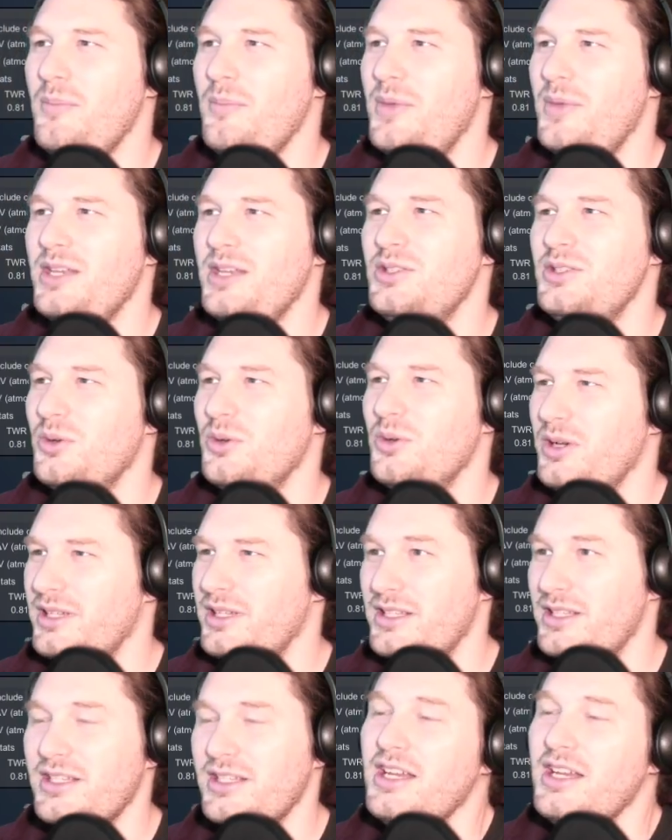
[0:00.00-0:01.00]
been doing
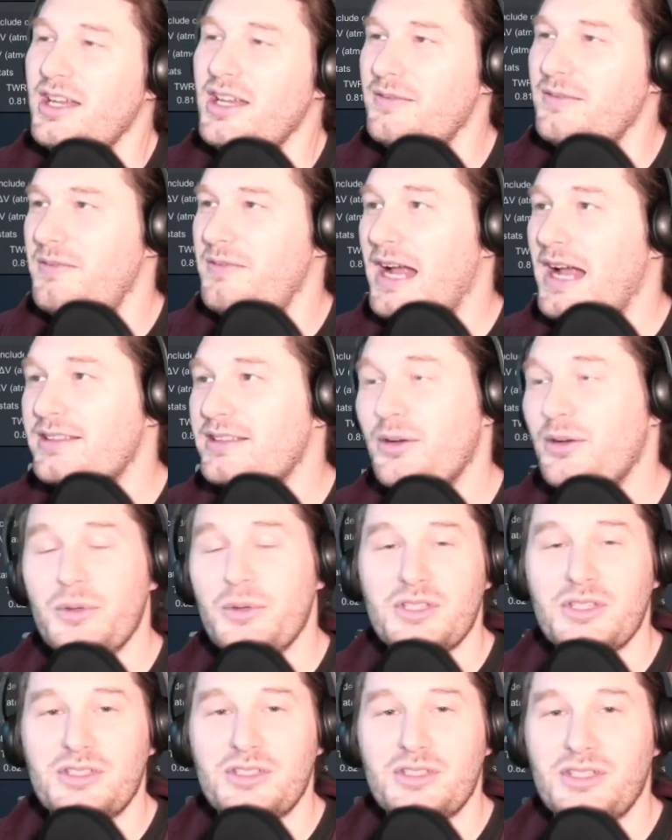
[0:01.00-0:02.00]
this. In fact, there
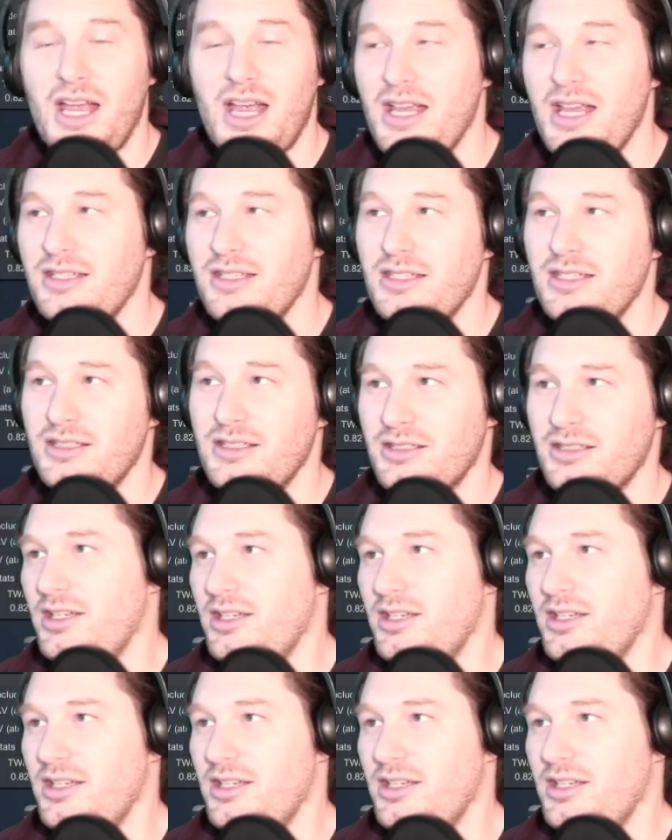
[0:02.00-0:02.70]
was a scientist